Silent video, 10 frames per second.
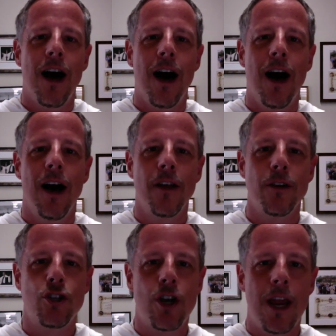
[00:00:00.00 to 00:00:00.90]
the
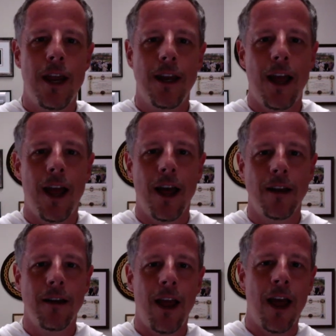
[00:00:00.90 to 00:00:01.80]
shade
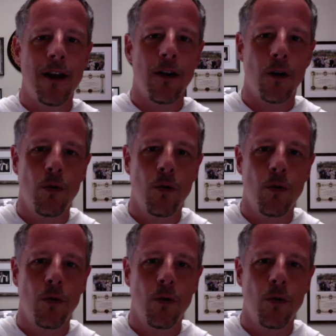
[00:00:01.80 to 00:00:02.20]
and our